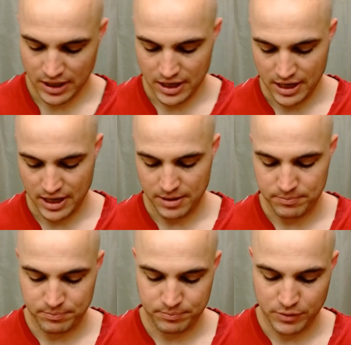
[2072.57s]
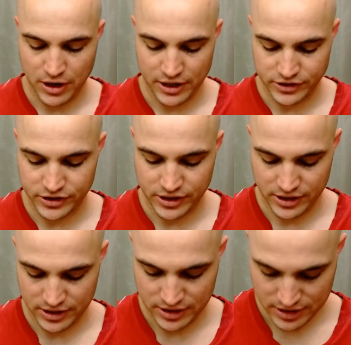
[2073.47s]
uh, brush
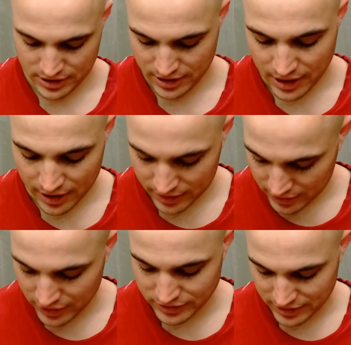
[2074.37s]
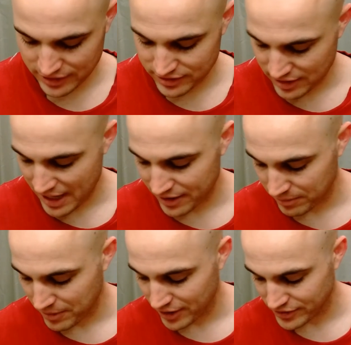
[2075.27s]
and he calls it his
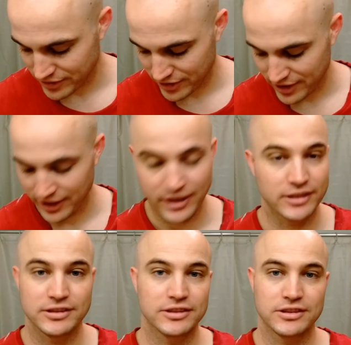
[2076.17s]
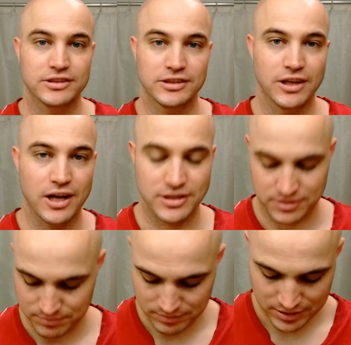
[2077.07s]
lather monster and it is. It's just an
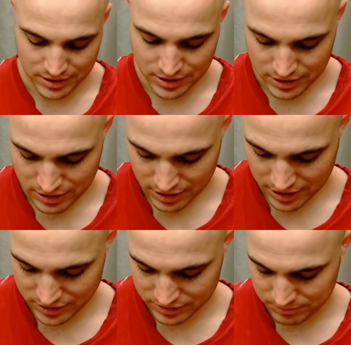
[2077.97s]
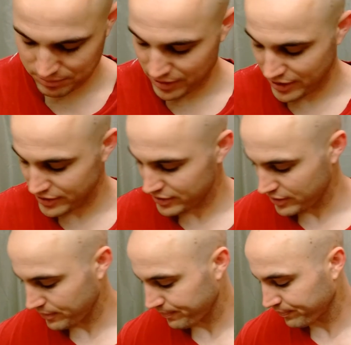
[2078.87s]
awesome, awesome brush.
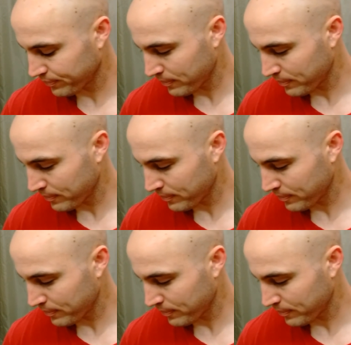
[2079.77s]
So